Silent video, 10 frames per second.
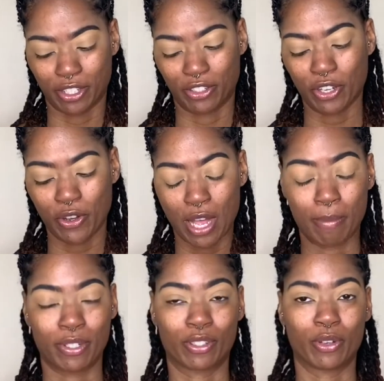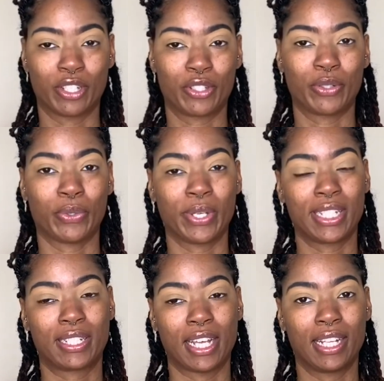So I'm just going to
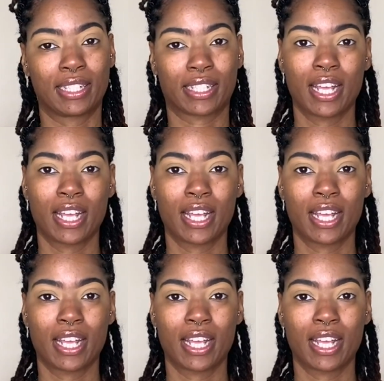set